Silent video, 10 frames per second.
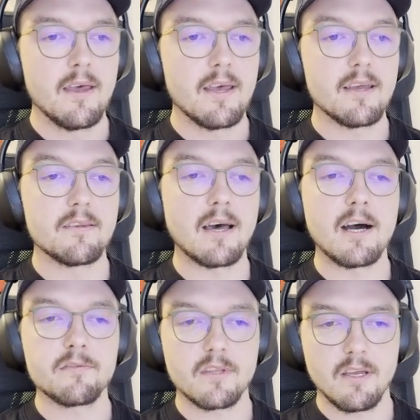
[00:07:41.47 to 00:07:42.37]
And
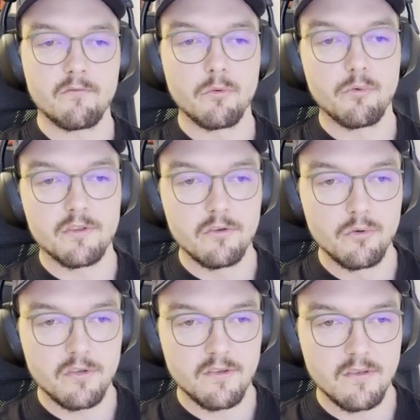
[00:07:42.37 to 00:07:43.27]
after every
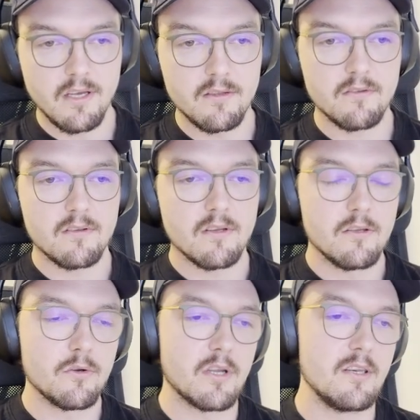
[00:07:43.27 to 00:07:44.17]
reducer state,
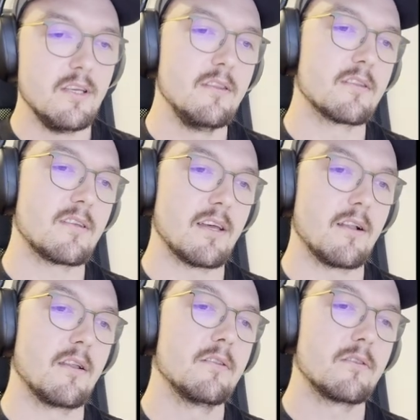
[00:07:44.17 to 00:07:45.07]
you can either
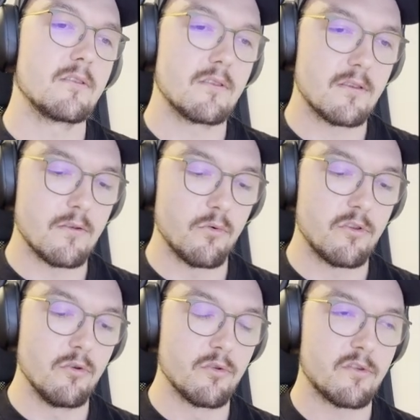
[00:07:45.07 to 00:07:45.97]
tell the
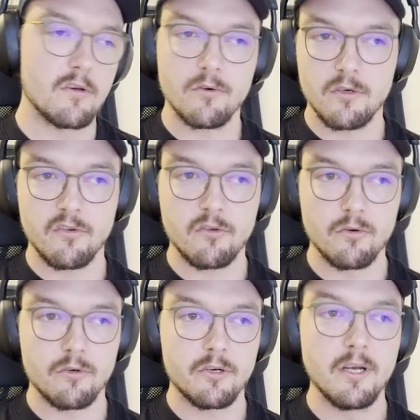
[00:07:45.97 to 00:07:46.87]
reducer or the
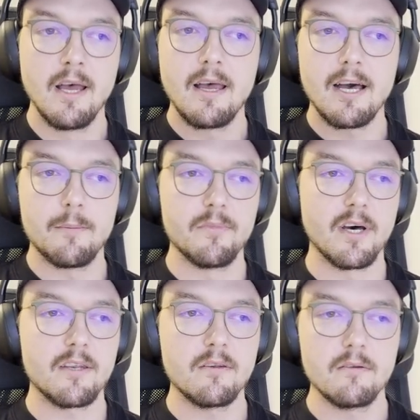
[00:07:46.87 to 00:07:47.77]
store, I'm
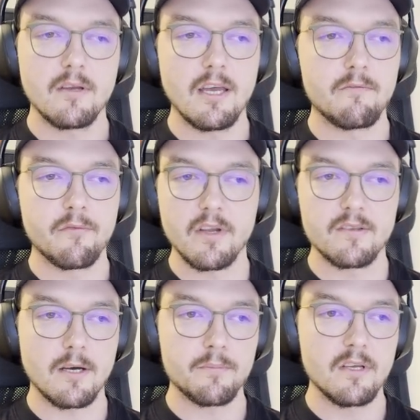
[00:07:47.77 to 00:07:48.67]
done, everything is
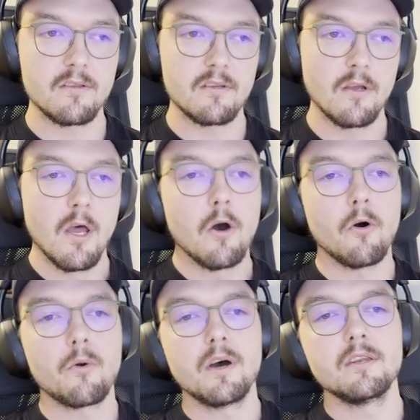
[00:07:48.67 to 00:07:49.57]
updated,
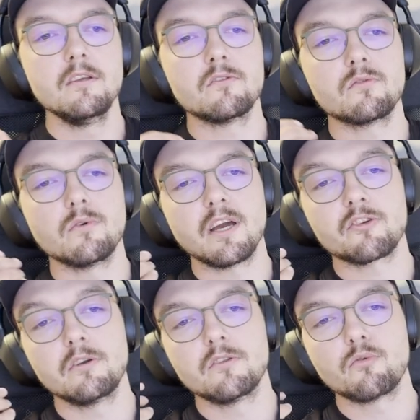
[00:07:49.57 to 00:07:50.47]
or I need to
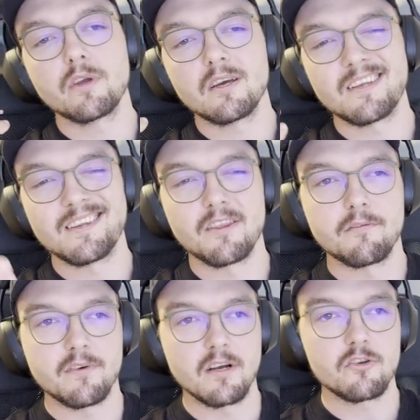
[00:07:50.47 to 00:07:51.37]
actually trigger another
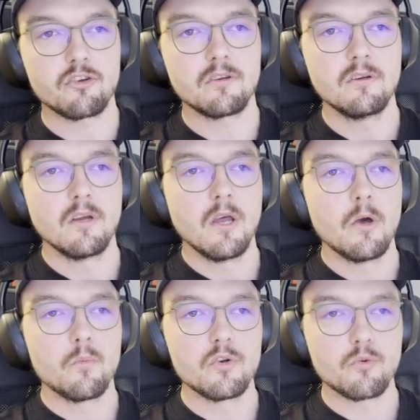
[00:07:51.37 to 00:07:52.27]
function,
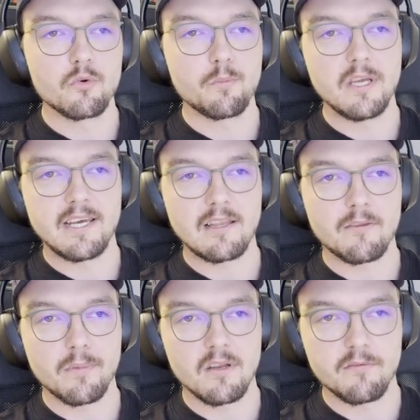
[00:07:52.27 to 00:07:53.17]
which would be handled
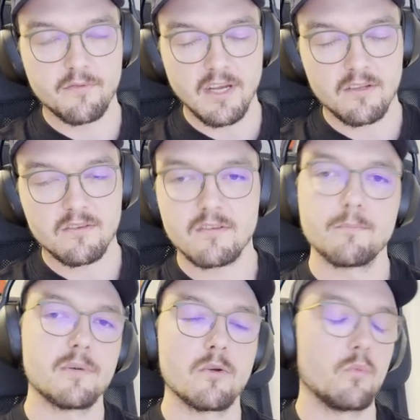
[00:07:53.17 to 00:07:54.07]
by the effects.
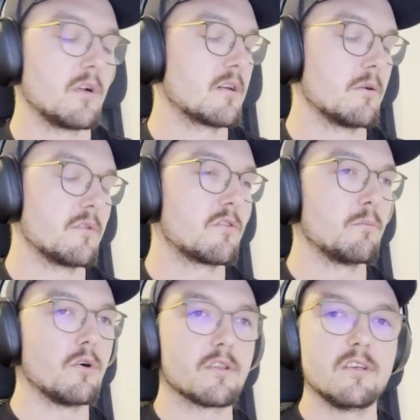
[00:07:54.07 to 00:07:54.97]
But I will go into
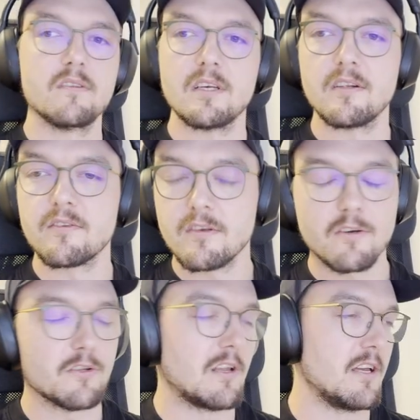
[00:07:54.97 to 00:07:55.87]
more details
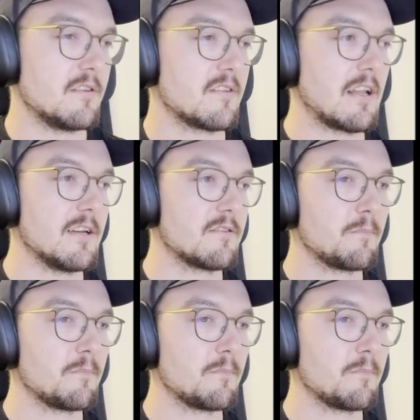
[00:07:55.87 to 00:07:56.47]
on the later slide.